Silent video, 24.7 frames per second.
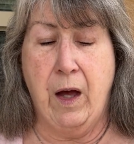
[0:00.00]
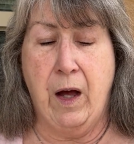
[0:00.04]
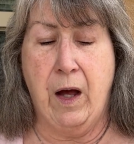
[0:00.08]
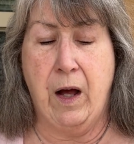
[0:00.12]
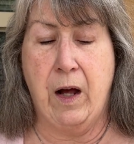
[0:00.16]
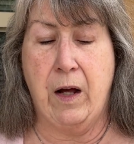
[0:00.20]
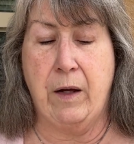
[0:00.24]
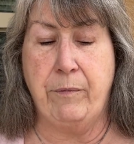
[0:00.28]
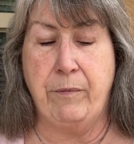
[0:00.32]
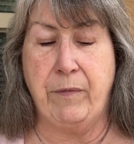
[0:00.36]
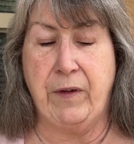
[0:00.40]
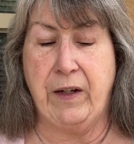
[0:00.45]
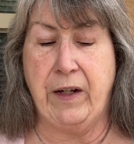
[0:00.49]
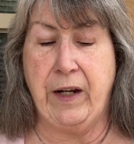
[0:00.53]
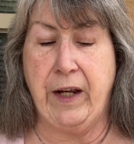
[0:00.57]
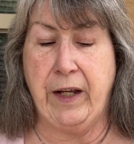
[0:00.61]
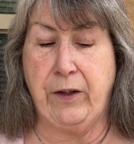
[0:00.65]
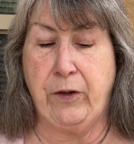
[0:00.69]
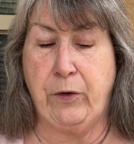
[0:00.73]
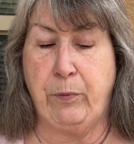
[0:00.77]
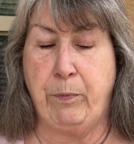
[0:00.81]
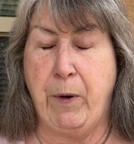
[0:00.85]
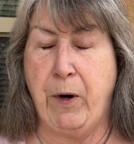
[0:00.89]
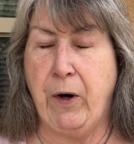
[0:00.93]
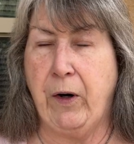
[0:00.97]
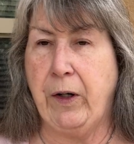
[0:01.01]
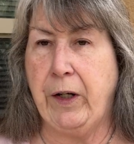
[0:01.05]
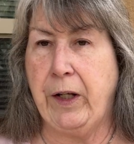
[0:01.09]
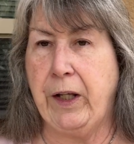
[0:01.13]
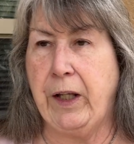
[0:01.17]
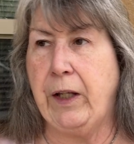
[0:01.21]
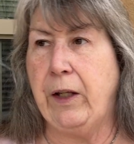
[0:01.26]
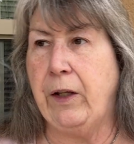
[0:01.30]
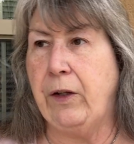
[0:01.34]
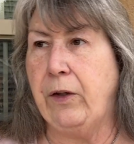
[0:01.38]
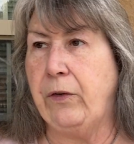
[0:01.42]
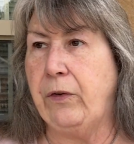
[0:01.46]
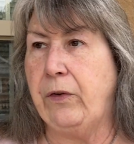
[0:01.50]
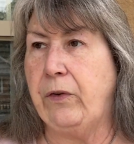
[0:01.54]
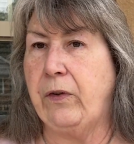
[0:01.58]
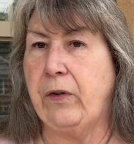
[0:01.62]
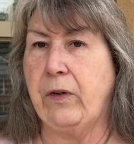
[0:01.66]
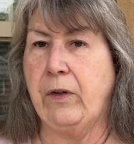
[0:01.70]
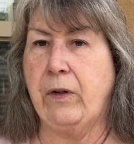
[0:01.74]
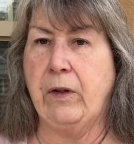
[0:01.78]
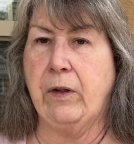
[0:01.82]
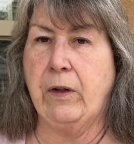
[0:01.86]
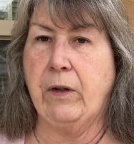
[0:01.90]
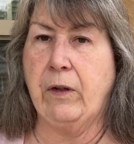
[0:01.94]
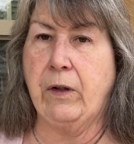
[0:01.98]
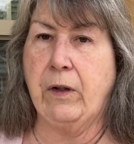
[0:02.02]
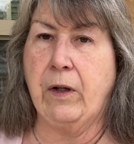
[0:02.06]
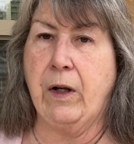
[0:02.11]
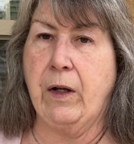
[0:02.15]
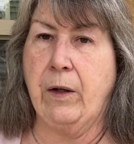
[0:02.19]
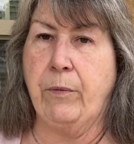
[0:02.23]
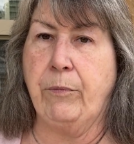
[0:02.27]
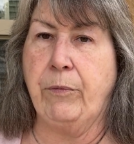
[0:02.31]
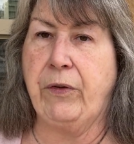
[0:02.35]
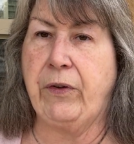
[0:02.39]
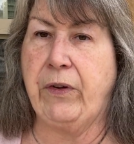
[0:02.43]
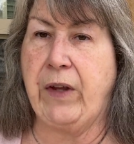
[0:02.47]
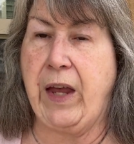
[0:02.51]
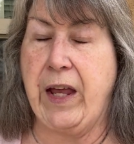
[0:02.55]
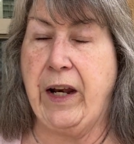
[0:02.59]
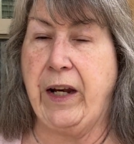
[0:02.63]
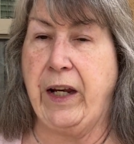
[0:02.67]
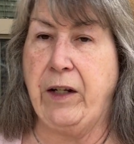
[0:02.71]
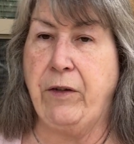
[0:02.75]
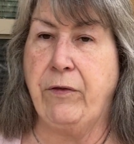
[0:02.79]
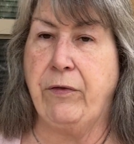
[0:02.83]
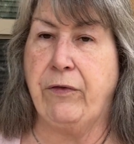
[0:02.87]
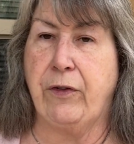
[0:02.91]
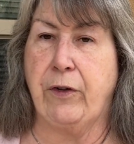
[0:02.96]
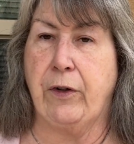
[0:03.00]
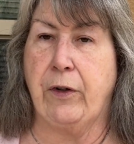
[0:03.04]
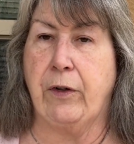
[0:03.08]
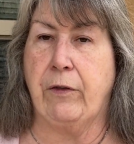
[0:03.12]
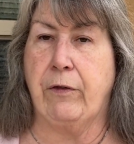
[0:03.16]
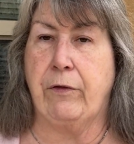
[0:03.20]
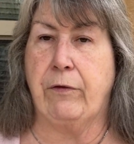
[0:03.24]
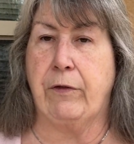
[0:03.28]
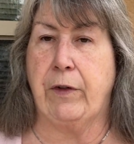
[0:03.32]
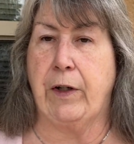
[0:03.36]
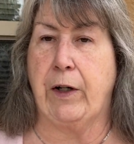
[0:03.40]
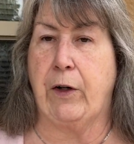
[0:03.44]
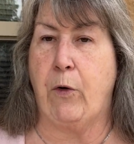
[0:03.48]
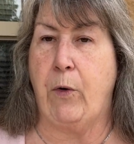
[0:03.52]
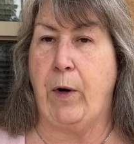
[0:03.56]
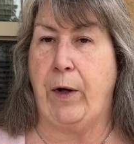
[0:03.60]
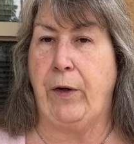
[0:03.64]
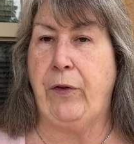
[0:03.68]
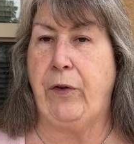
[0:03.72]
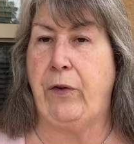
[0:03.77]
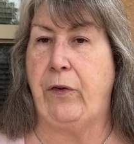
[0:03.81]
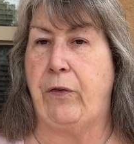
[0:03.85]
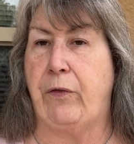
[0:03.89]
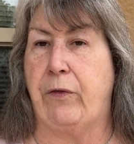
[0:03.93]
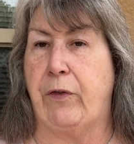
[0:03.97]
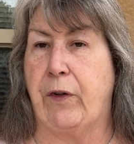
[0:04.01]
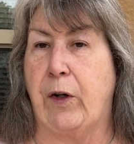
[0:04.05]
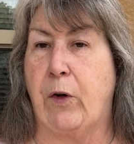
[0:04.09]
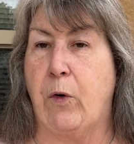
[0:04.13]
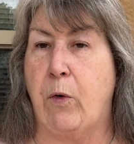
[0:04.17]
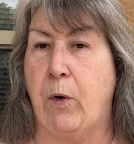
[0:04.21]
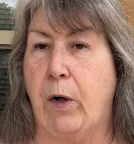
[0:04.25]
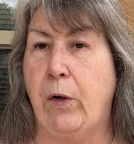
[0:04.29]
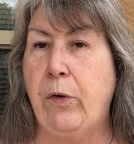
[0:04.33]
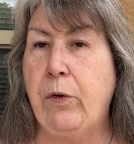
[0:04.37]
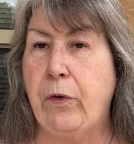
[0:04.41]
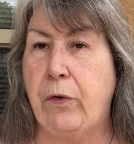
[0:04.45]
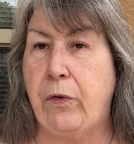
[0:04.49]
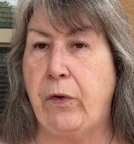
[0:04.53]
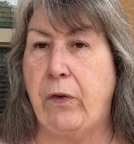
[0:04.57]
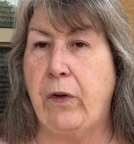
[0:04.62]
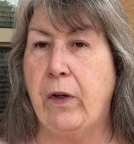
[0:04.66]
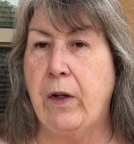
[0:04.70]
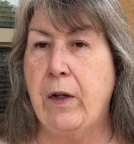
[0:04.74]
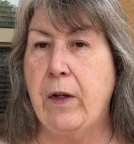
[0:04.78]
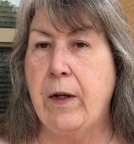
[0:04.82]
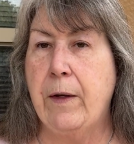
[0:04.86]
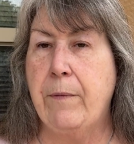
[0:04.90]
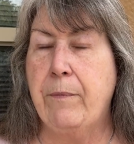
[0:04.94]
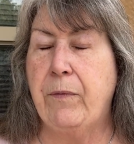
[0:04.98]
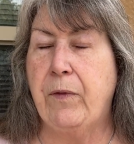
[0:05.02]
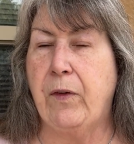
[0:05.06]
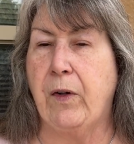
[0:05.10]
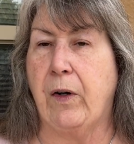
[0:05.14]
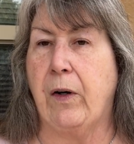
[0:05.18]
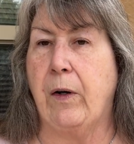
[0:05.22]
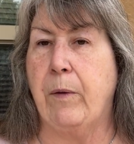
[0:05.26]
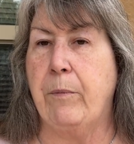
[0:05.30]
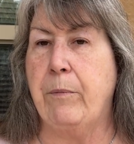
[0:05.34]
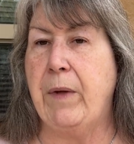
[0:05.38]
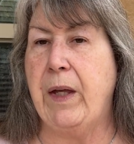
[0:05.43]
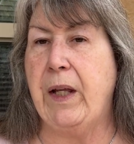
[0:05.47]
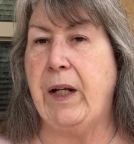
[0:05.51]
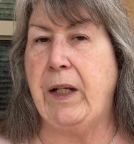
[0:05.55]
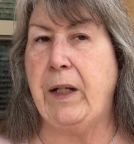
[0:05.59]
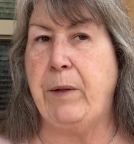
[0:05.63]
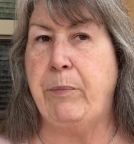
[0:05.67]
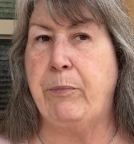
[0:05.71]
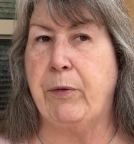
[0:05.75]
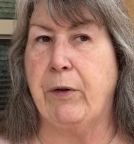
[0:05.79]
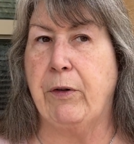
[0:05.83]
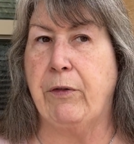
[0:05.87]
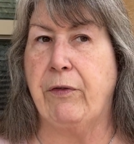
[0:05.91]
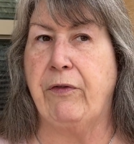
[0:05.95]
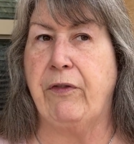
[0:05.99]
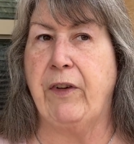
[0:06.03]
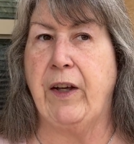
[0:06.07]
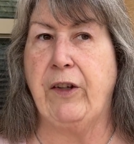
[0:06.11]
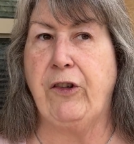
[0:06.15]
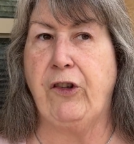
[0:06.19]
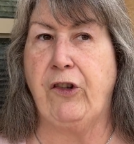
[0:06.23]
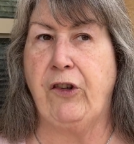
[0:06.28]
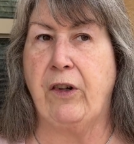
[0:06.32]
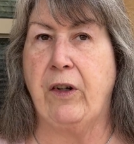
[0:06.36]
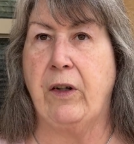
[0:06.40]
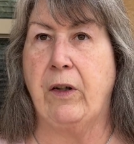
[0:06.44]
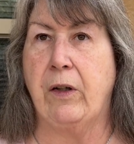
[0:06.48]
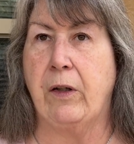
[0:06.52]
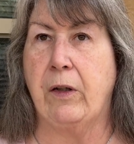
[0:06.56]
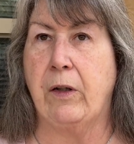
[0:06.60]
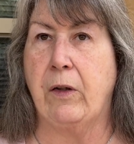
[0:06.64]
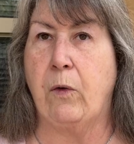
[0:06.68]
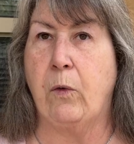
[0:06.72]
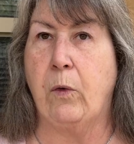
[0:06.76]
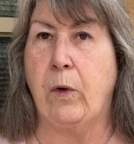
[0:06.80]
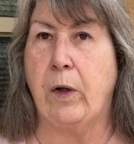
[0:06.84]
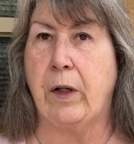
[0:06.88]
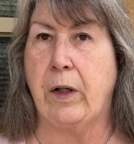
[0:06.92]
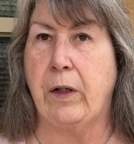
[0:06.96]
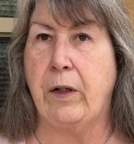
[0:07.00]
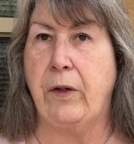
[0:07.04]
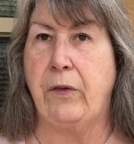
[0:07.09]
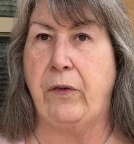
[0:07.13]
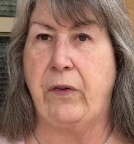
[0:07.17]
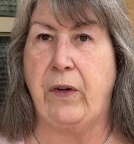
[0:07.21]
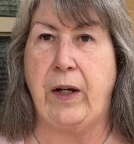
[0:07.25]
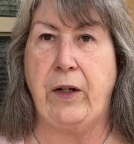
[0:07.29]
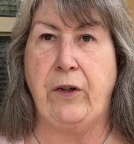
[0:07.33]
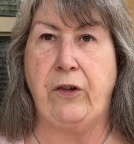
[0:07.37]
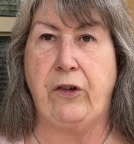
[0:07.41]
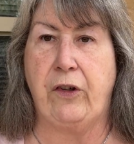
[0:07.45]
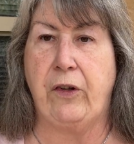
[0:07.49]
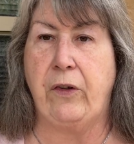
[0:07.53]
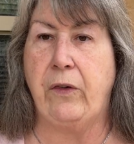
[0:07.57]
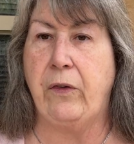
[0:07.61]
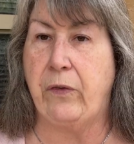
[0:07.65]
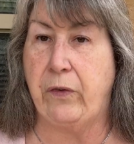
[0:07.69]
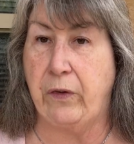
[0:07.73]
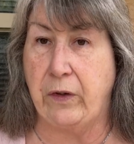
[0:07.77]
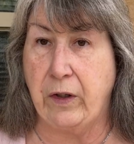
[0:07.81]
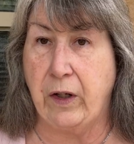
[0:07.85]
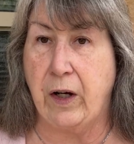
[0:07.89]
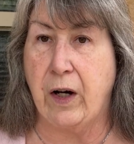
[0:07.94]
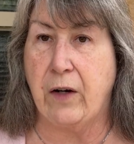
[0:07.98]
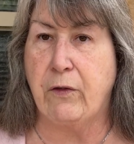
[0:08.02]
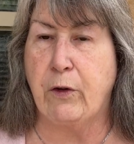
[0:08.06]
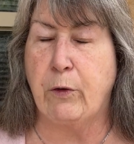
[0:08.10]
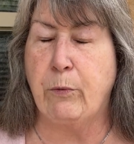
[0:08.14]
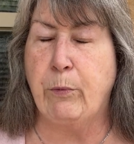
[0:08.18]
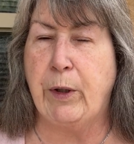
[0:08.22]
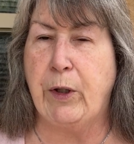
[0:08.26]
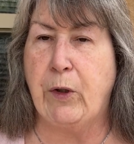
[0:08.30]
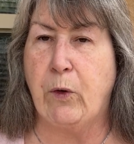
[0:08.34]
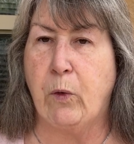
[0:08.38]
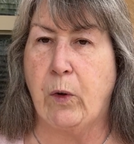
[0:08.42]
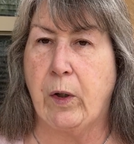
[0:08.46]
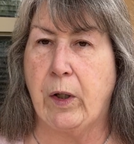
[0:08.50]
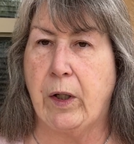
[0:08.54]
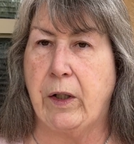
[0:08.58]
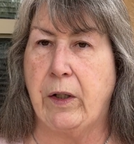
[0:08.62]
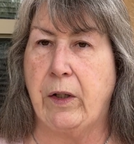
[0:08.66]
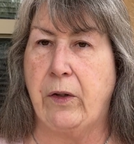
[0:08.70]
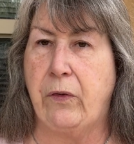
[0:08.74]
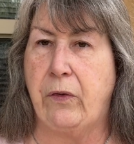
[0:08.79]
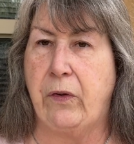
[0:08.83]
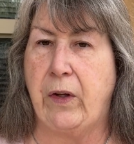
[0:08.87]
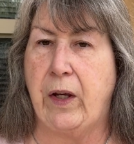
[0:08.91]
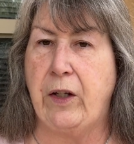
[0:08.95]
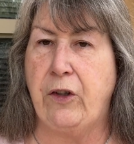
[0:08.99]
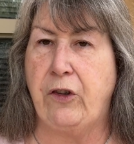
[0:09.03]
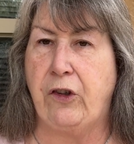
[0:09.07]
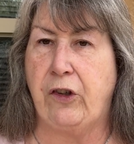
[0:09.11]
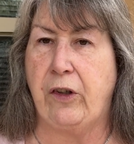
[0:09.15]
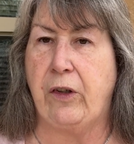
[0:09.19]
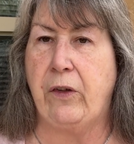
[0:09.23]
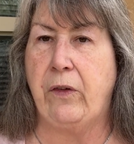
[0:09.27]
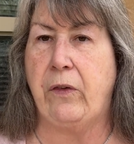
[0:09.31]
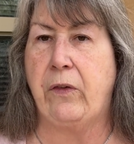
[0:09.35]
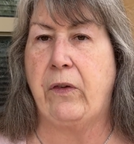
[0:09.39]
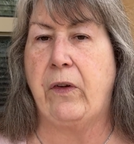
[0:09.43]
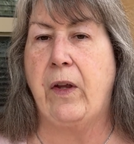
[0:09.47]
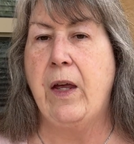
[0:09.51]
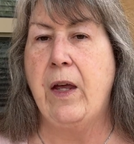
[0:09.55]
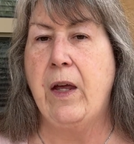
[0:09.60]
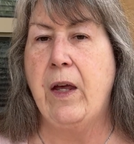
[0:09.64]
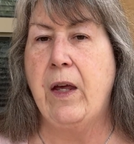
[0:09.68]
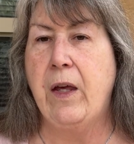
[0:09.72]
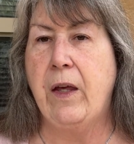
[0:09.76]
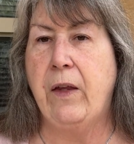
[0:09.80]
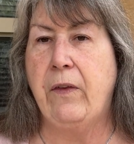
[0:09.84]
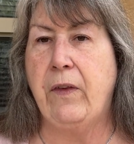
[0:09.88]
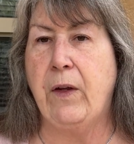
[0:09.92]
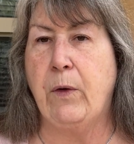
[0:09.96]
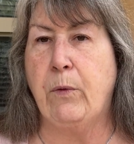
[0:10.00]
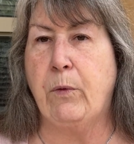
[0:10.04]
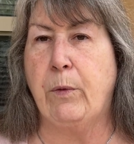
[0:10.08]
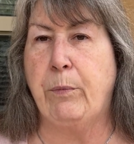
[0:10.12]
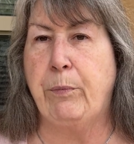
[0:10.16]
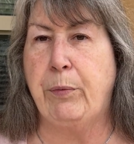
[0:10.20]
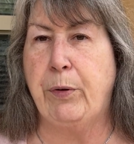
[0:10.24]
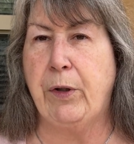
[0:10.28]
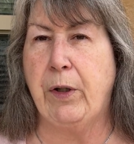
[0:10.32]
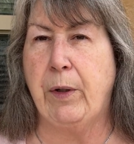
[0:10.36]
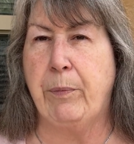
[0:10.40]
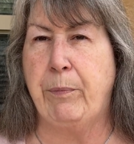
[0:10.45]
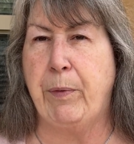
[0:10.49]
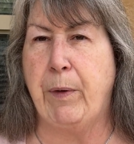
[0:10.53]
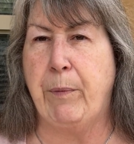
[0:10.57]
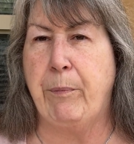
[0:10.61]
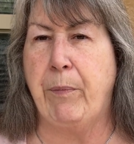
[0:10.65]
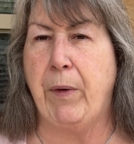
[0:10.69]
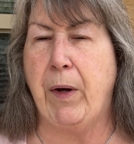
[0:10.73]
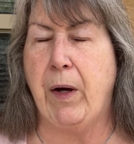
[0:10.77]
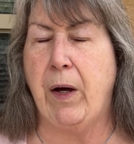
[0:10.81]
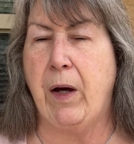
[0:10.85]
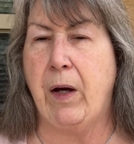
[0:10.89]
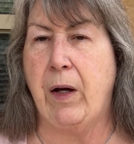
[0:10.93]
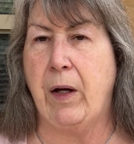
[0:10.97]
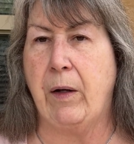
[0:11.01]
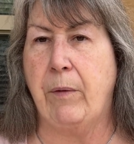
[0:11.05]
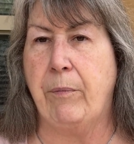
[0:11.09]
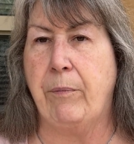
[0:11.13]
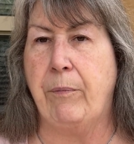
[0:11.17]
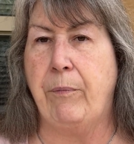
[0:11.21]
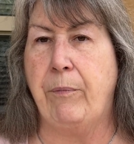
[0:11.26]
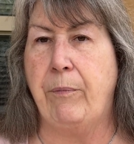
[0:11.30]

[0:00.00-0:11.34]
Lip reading: The next part is scanning for requests for quotes. There are many professional organizations and government organizations that will put up a